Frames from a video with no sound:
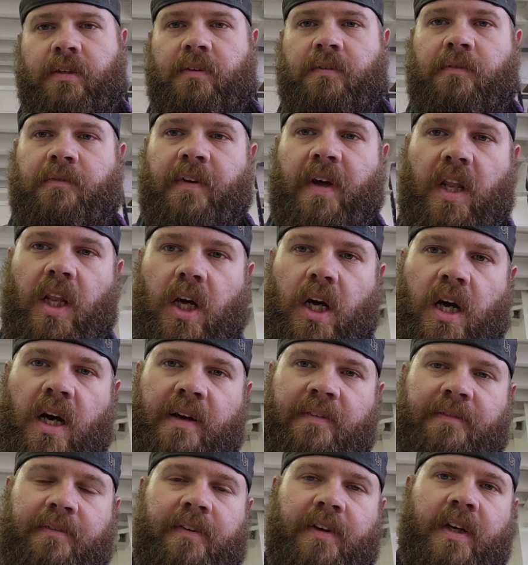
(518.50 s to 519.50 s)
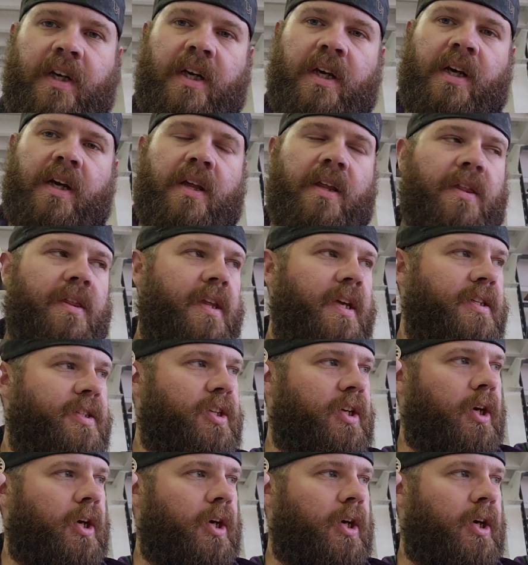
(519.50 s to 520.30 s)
fell off. This